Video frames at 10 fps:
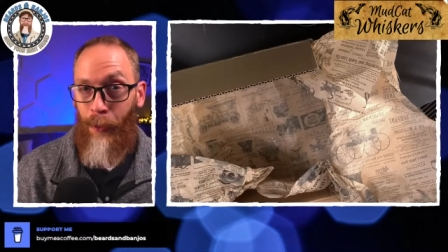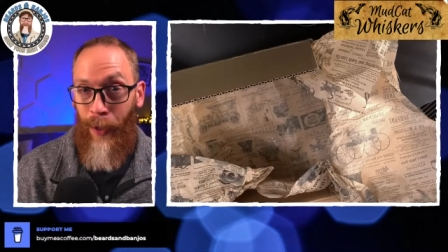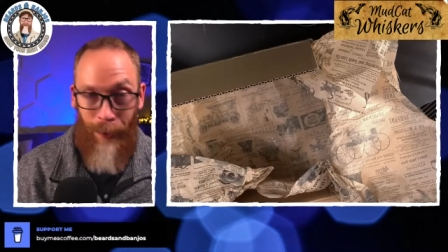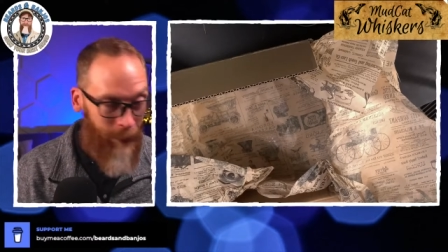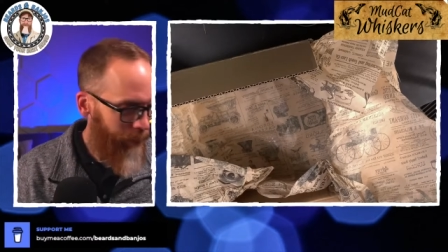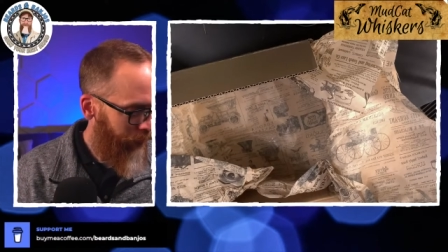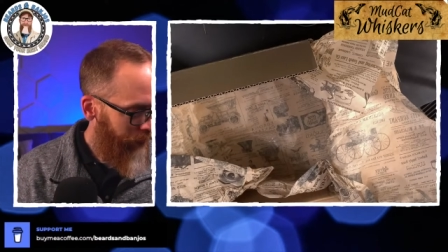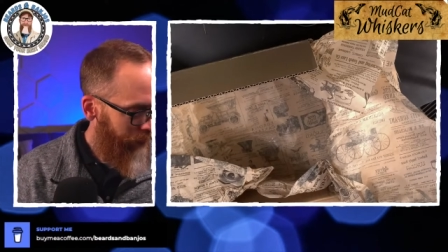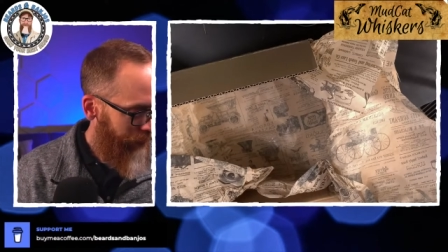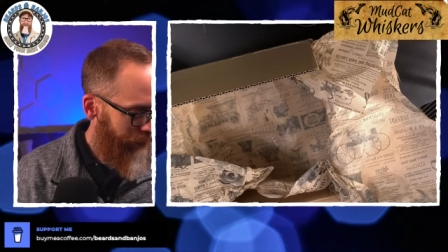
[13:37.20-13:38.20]
wear them
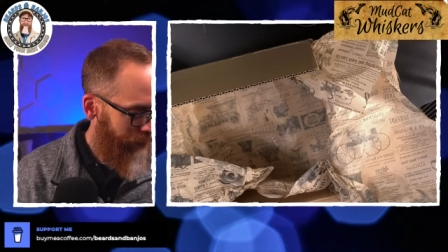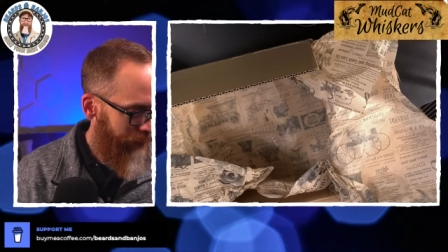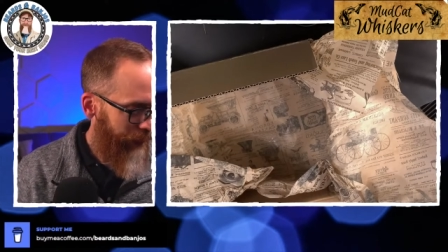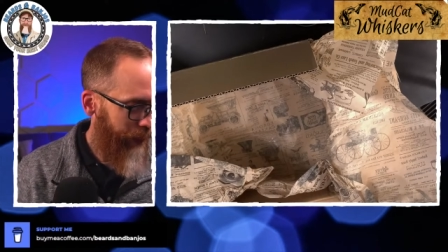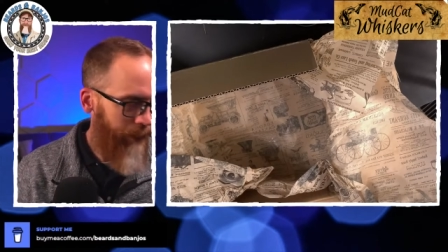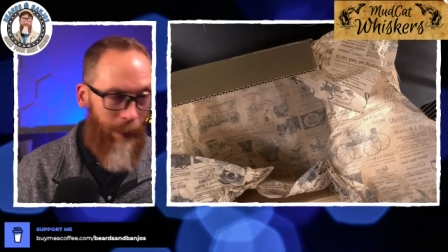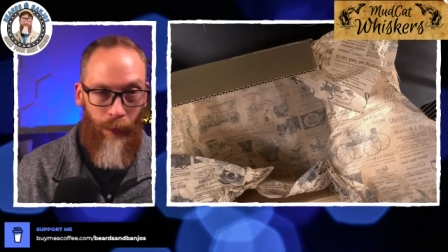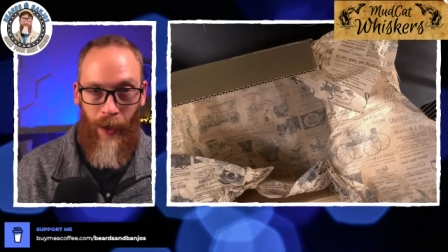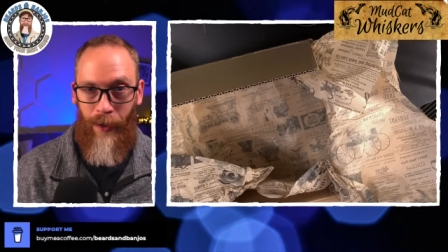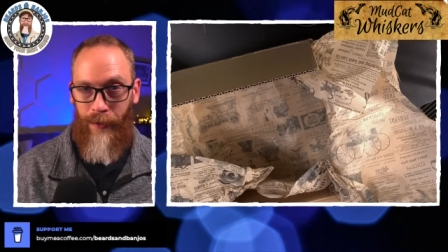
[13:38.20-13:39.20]
and see how they
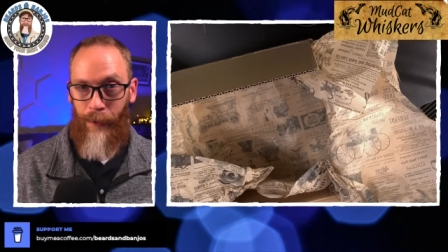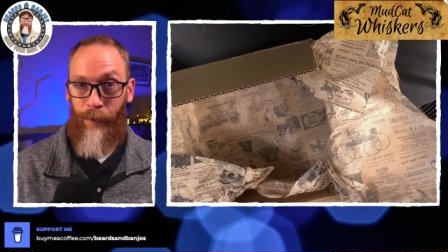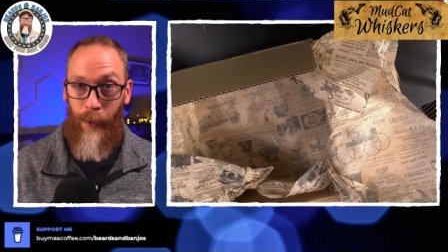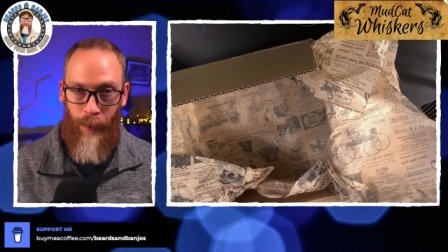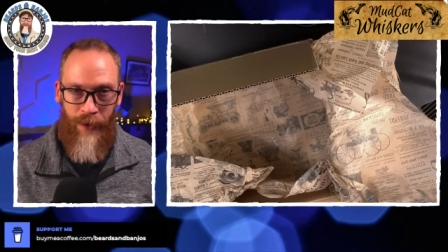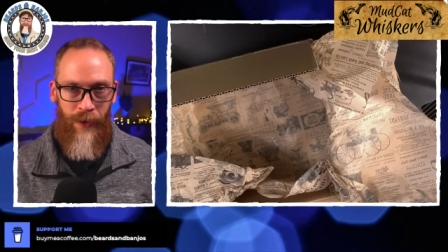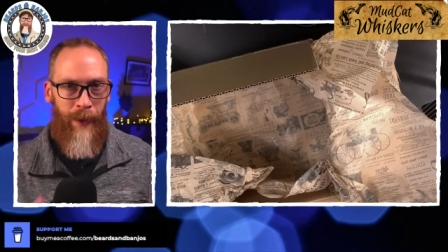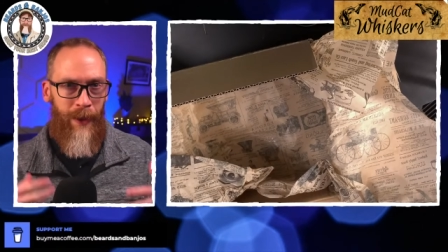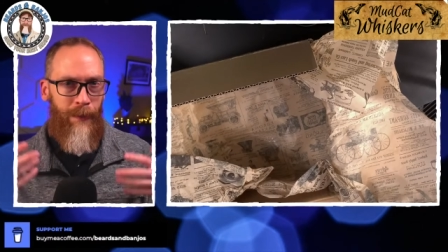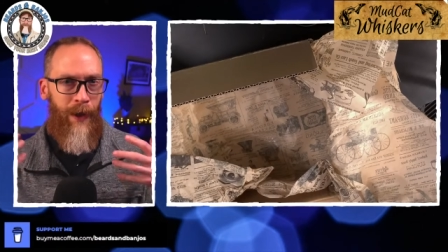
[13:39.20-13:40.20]
the feels in the
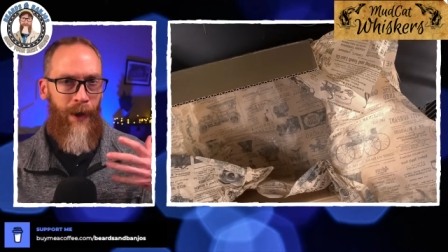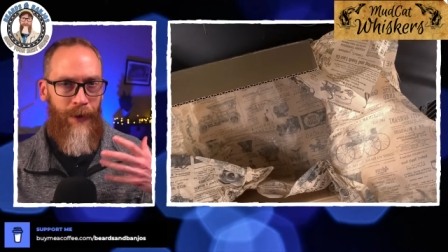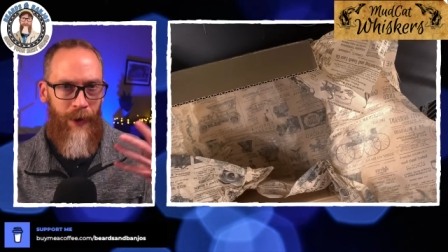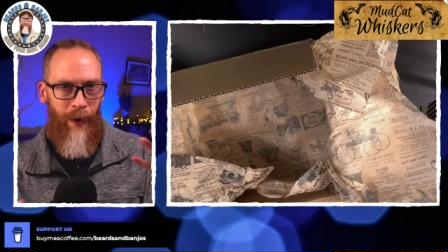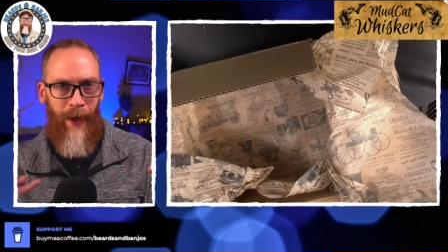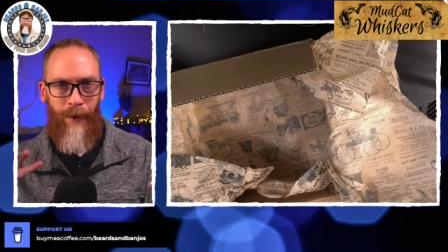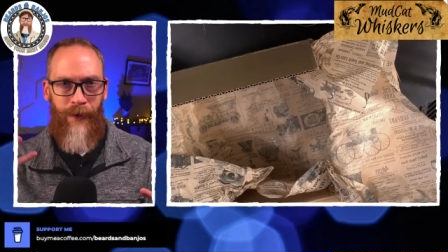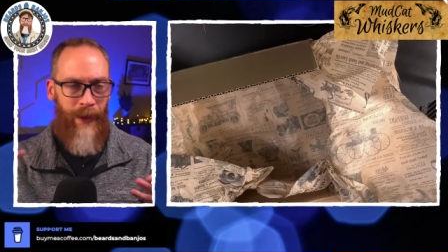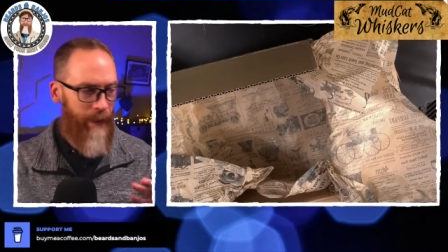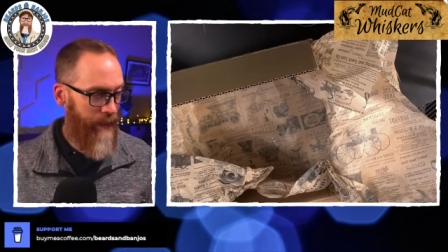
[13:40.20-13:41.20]
beer, but also how
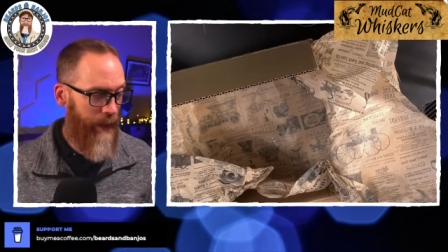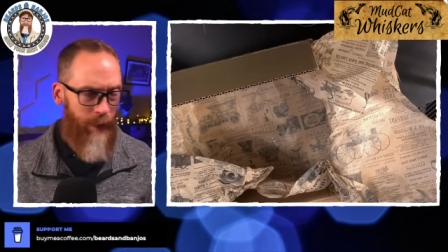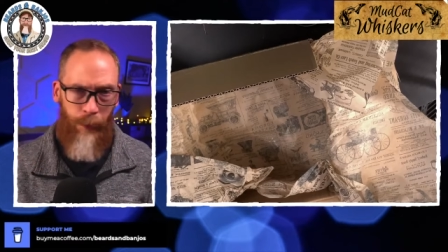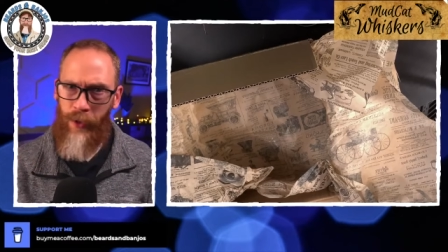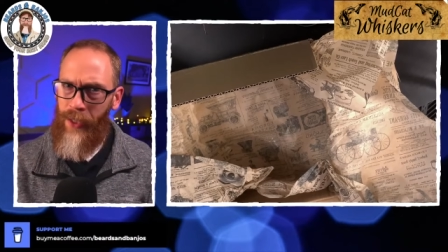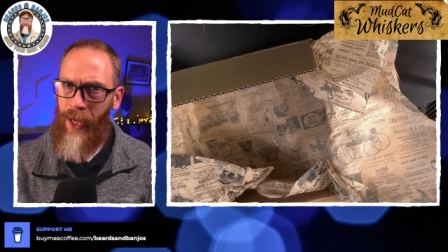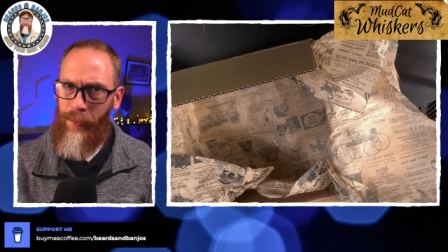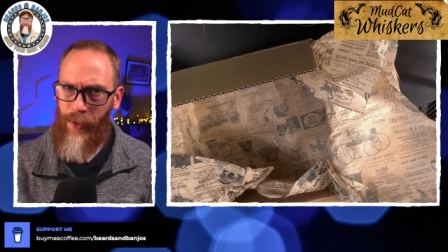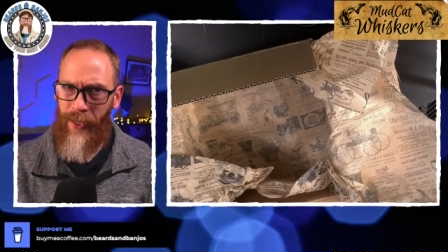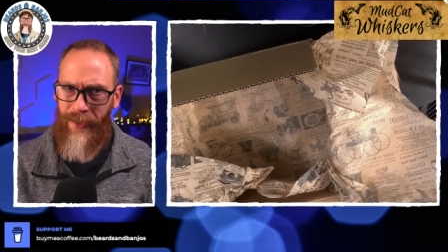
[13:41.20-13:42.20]
things, these are pretty
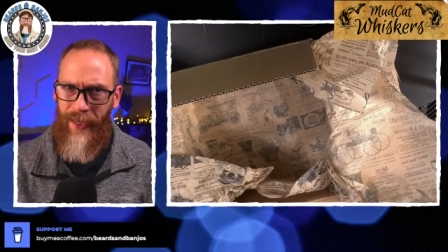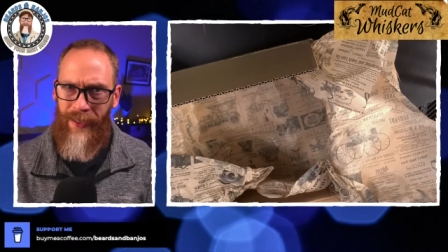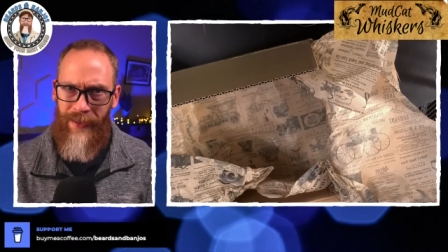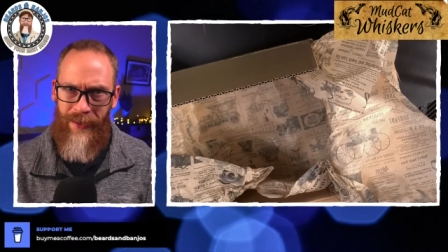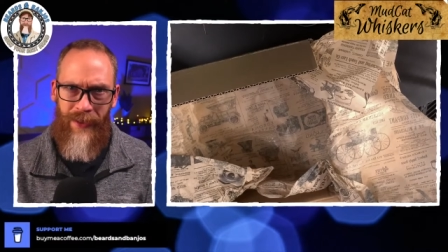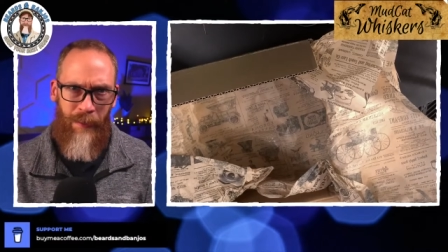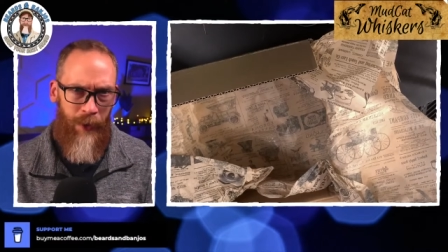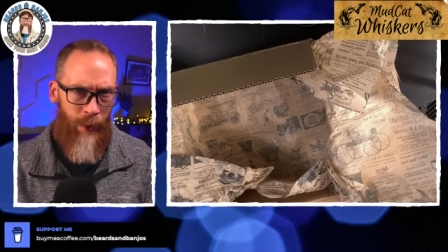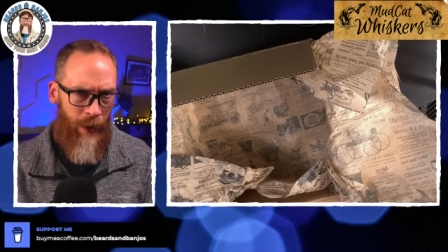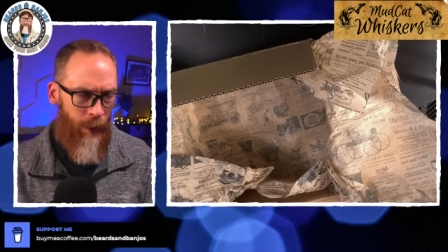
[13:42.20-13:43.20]
complex. I can see them
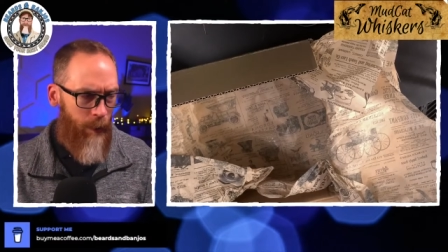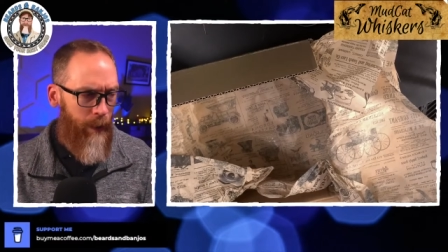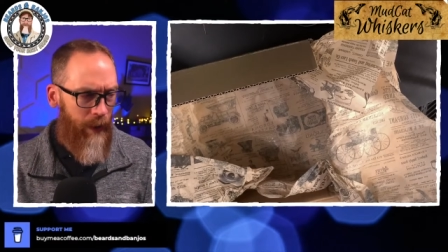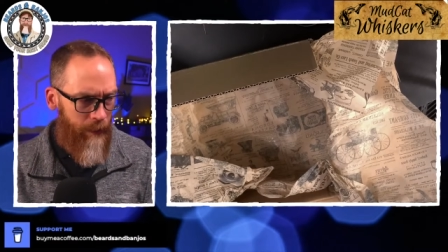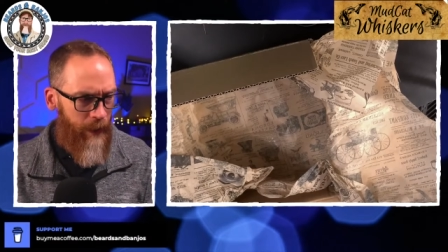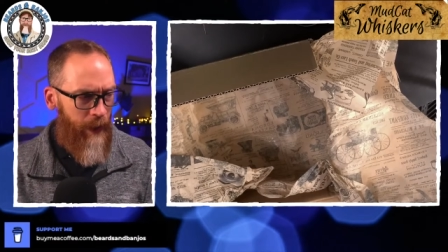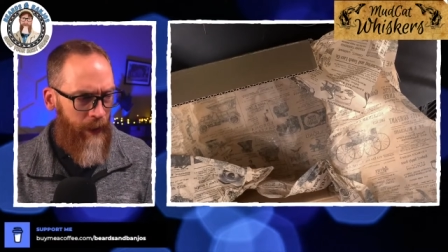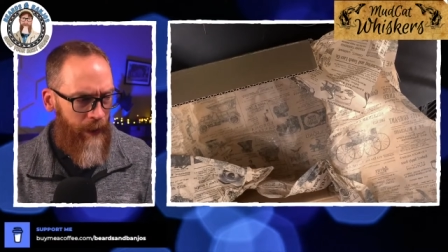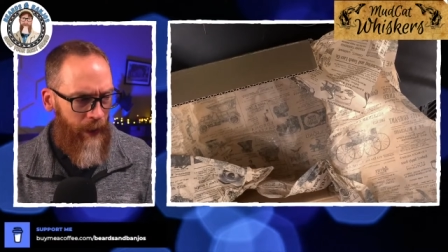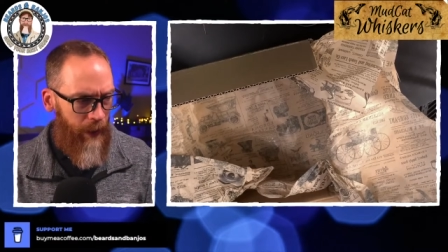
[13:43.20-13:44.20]
doing a little bit of
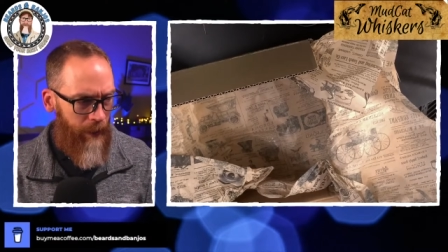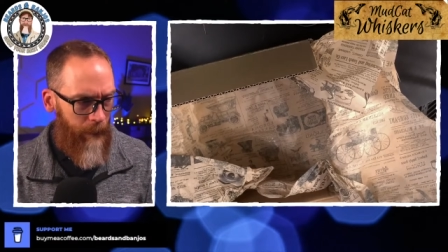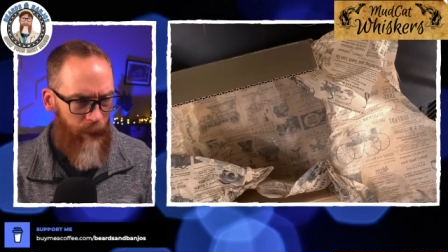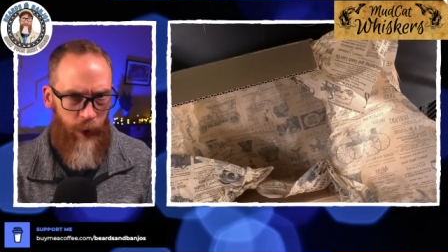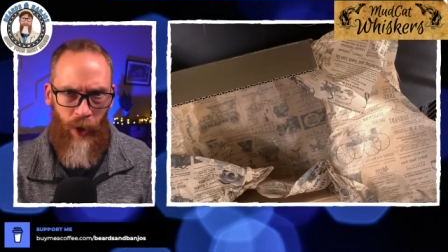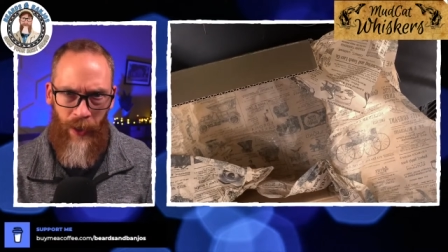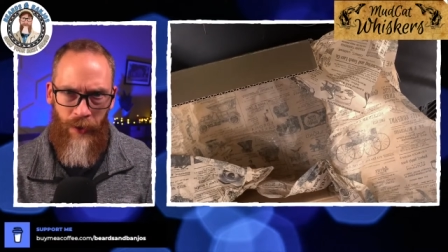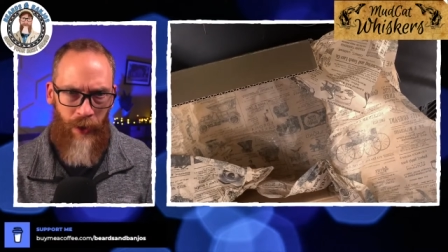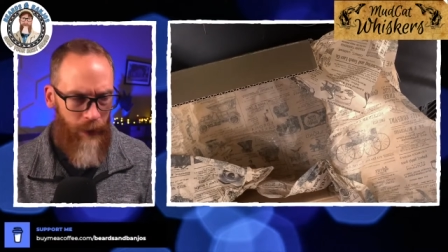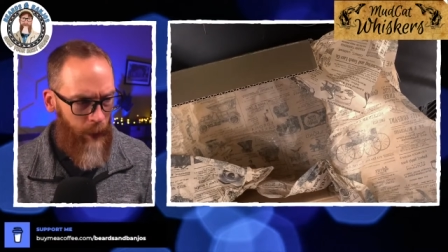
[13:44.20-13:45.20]

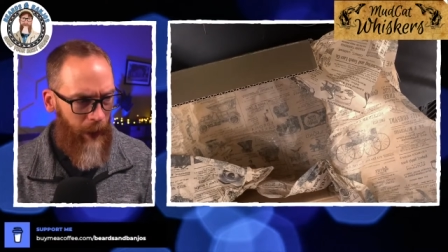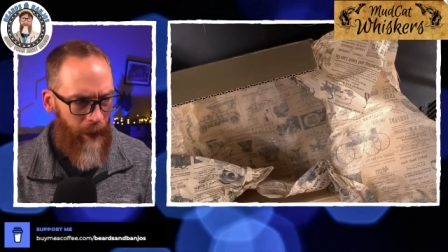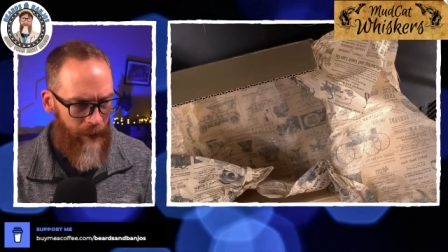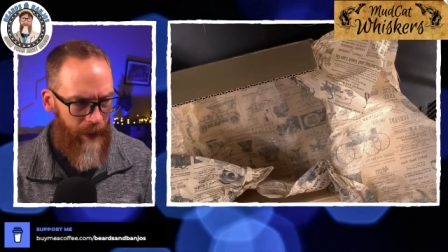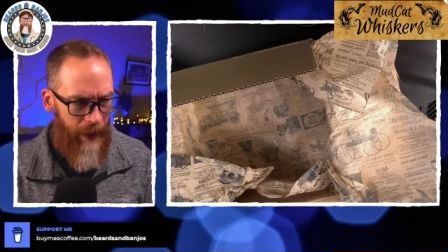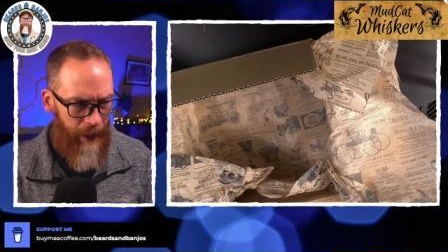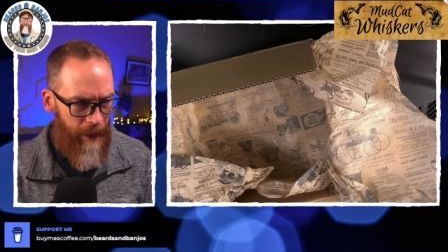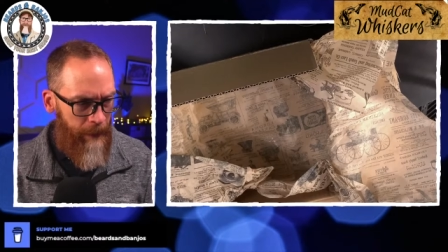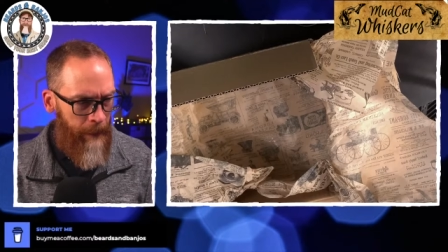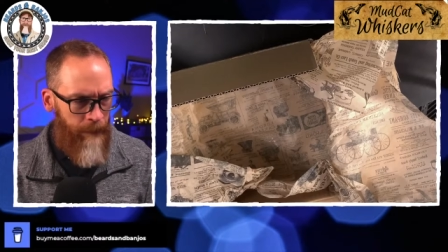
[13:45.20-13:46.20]
changing throughout the day.